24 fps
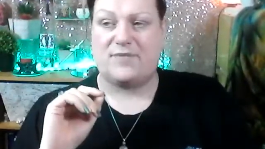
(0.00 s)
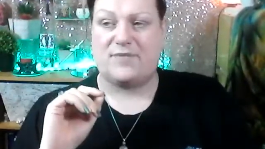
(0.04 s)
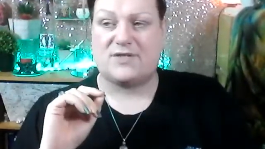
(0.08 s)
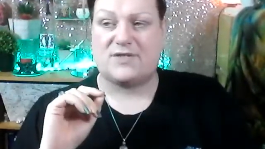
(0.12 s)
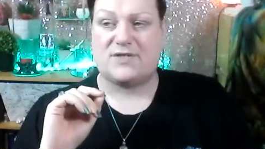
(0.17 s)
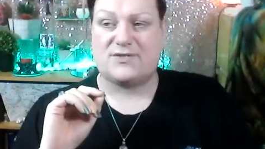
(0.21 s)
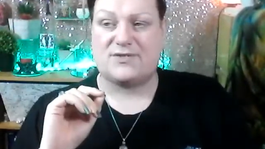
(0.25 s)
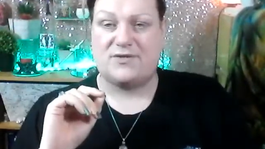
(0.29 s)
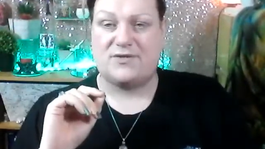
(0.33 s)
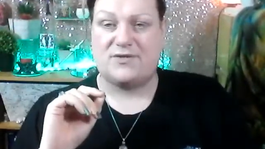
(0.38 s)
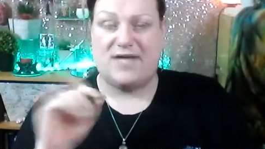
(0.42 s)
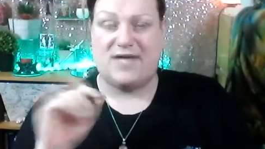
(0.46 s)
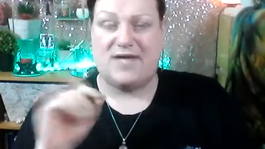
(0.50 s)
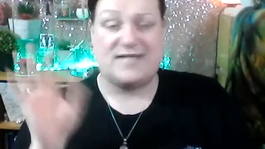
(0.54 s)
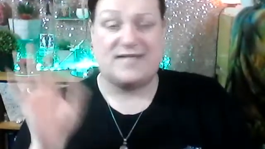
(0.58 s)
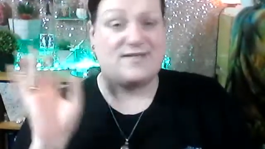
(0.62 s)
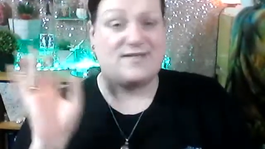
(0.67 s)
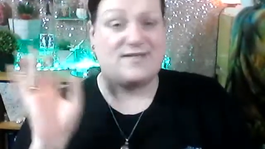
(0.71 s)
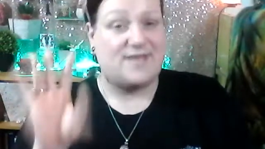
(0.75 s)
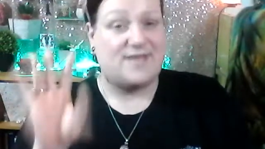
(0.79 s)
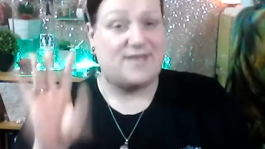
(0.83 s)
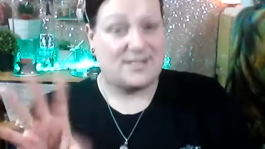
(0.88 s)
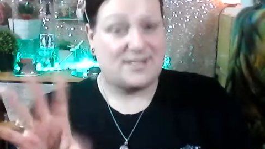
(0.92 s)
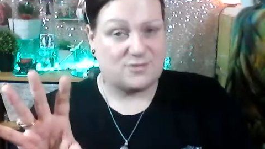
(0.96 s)
So yeah, so
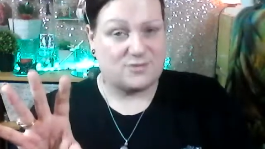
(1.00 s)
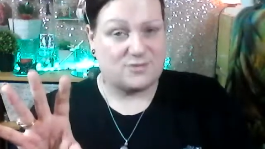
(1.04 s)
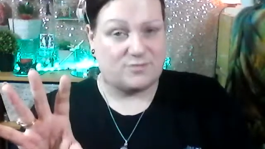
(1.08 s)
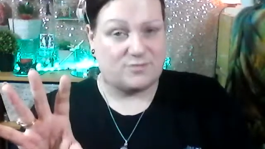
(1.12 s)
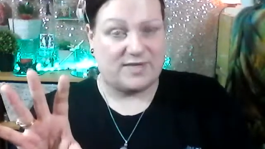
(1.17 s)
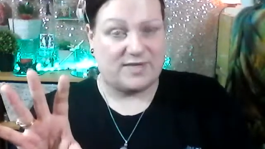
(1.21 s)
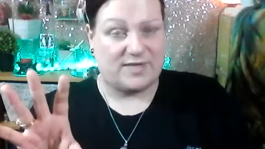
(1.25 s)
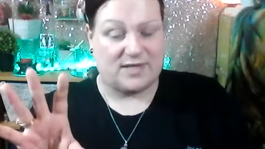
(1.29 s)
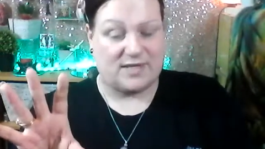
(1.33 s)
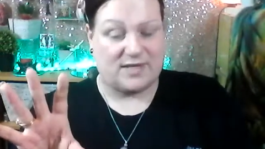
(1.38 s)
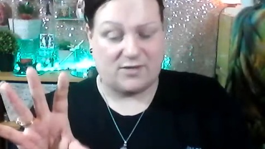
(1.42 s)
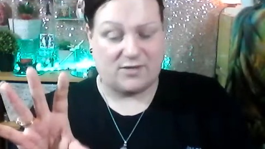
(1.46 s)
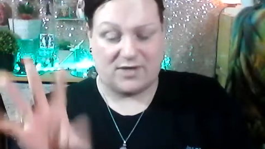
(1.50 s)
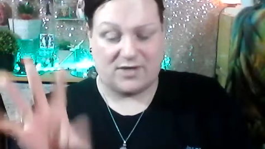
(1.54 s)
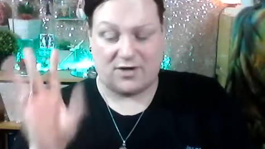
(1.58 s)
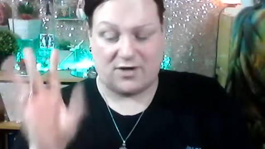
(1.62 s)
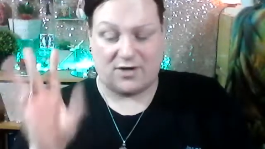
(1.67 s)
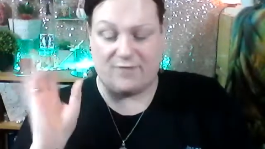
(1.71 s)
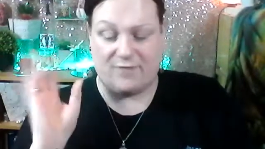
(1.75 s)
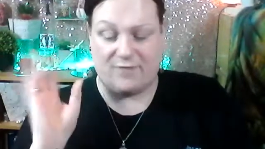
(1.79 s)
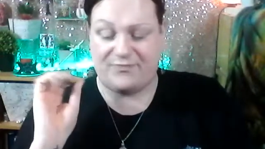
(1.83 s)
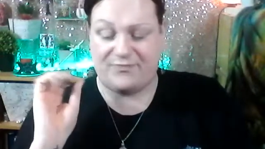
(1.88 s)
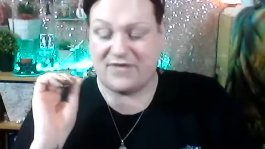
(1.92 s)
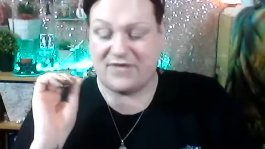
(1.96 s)
that's all been going
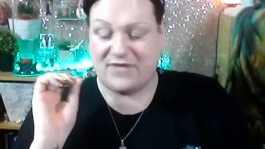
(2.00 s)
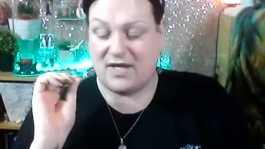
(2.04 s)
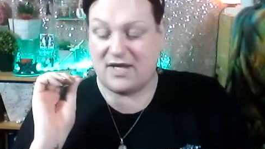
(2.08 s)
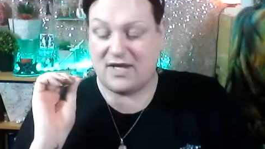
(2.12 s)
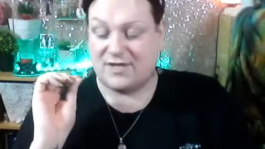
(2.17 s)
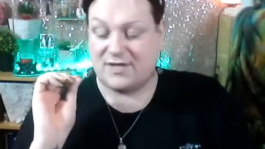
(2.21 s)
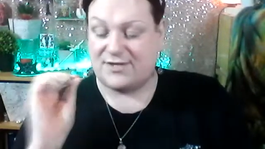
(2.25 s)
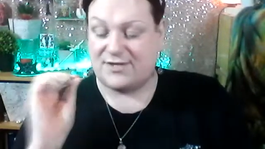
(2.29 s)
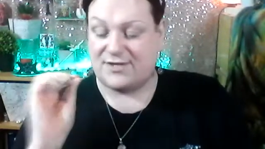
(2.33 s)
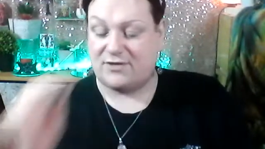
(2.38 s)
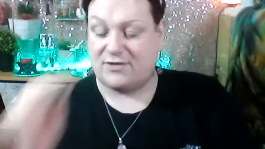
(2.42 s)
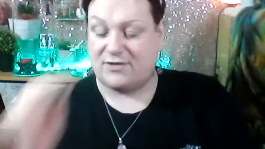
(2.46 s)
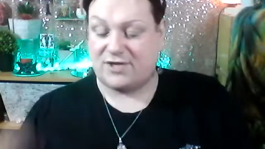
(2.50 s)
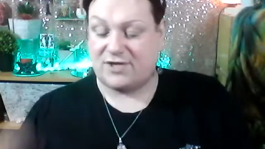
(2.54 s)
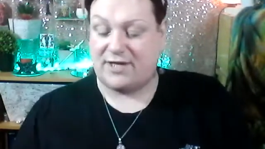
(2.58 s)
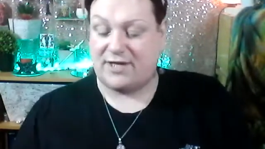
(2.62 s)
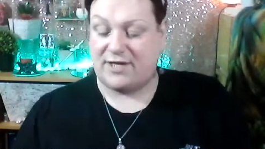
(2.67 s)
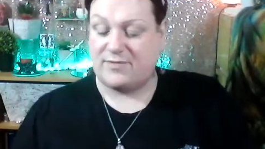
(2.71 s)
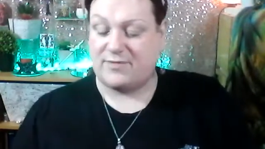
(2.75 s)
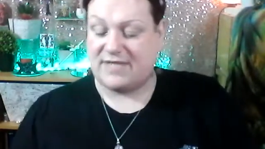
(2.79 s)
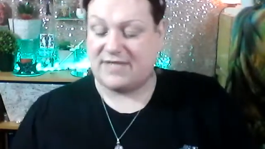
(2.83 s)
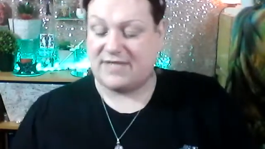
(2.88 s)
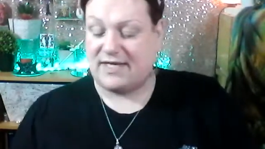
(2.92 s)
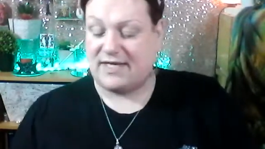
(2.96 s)
on. So
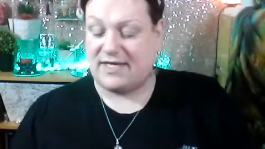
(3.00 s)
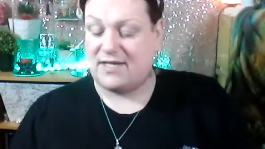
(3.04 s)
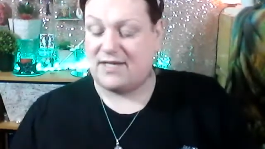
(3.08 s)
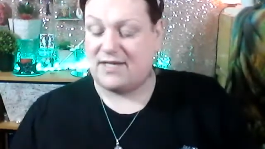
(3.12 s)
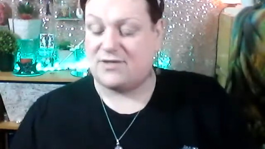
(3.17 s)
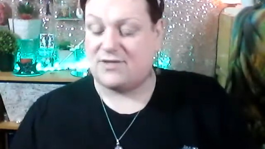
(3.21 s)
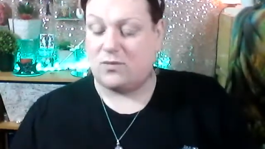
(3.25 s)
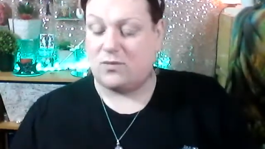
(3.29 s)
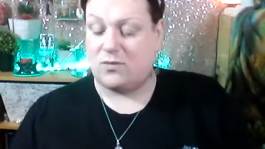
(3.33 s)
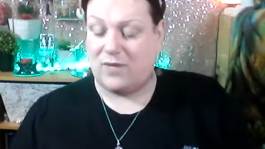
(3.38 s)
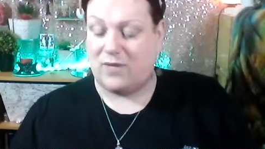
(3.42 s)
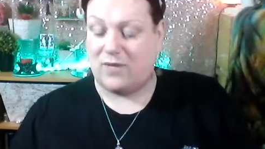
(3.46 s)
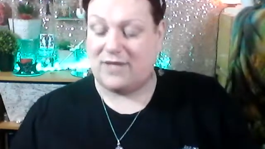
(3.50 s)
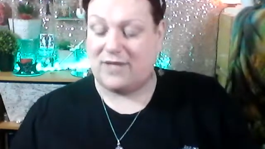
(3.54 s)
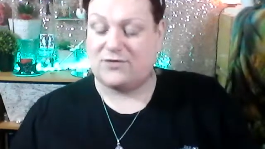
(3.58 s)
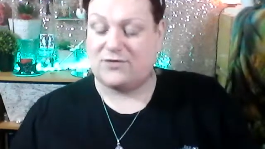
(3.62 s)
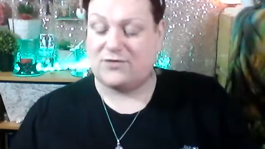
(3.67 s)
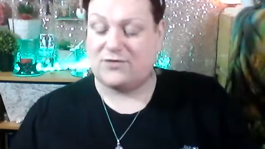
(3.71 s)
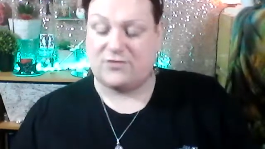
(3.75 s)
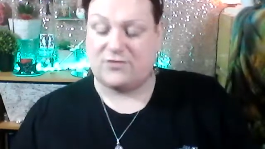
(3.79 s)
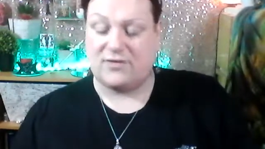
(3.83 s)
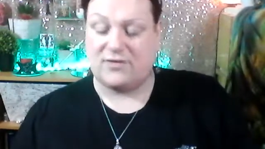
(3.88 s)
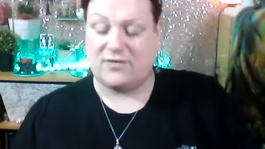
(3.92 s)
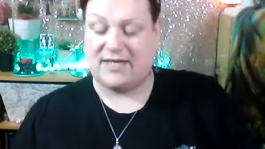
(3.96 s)
James is well and
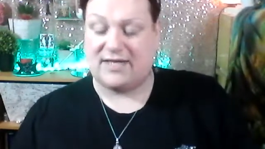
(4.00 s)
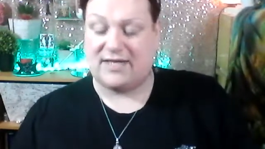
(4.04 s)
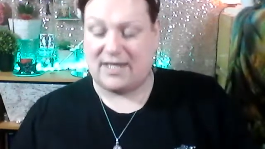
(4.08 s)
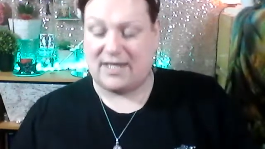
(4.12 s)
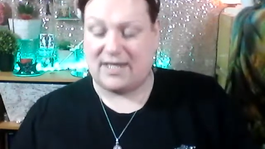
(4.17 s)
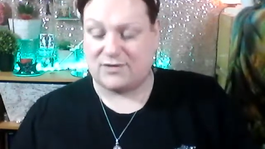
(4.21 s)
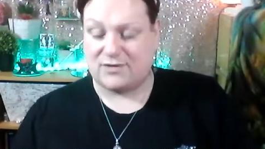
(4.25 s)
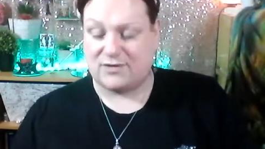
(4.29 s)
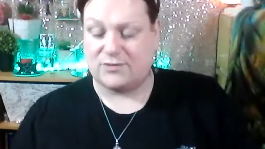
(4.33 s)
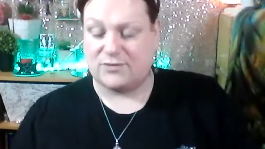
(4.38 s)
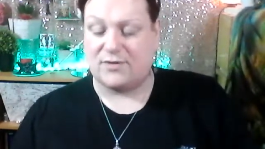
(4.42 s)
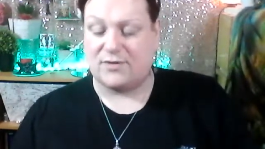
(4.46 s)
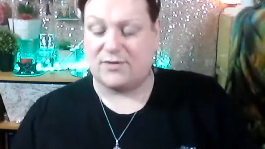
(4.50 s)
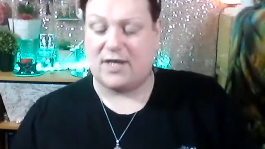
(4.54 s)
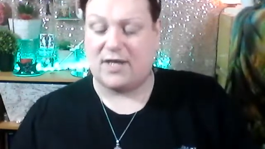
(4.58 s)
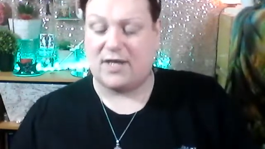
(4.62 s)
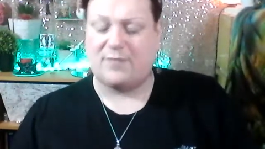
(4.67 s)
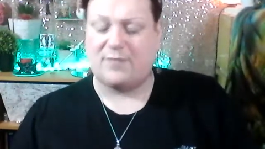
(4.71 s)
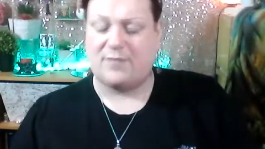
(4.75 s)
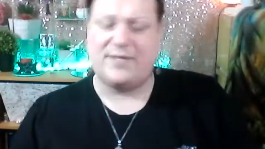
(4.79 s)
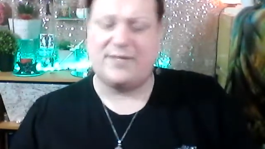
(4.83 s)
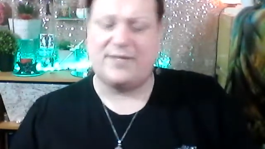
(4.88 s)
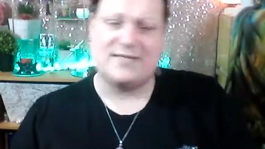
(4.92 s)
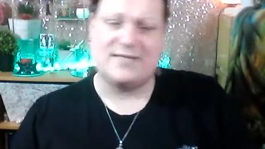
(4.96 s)
truly cancelled, like
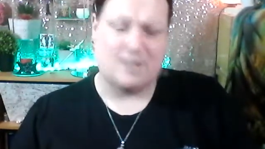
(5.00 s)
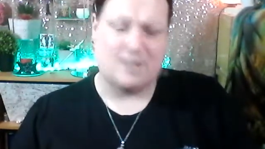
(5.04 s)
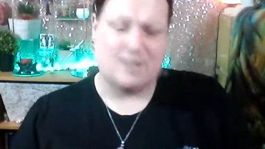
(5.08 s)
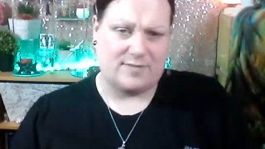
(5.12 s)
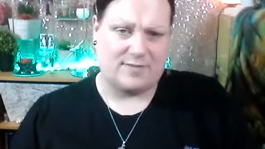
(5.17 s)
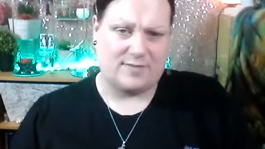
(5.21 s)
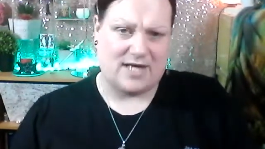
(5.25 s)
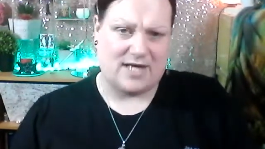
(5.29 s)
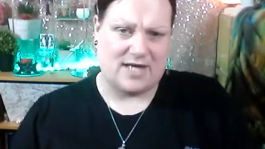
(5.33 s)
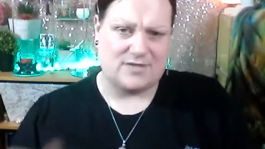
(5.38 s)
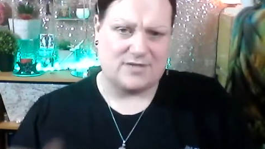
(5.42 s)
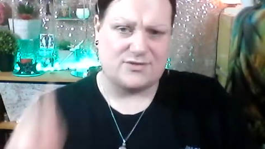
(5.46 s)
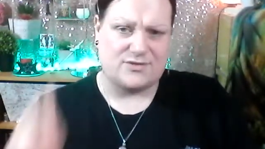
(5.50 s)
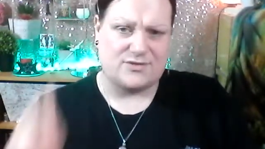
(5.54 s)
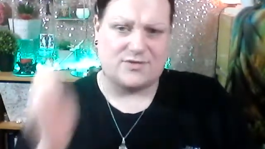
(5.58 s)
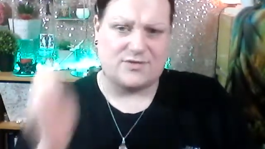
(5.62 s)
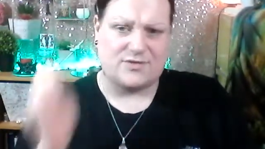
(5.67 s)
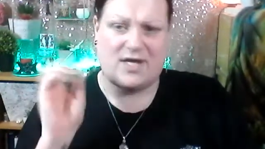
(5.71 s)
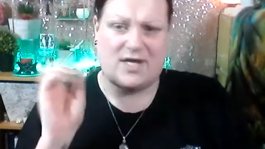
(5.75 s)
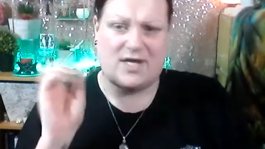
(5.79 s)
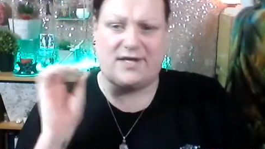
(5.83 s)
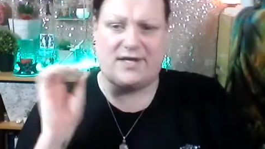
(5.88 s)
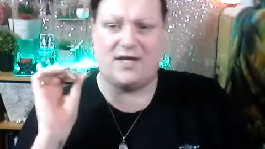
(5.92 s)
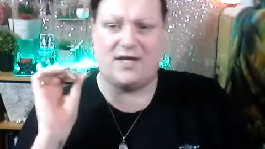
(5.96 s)
big time cancelled.
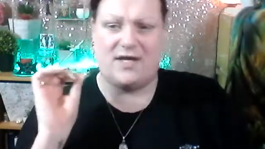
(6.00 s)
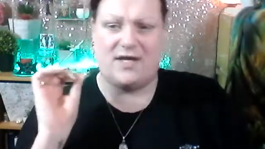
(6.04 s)
Like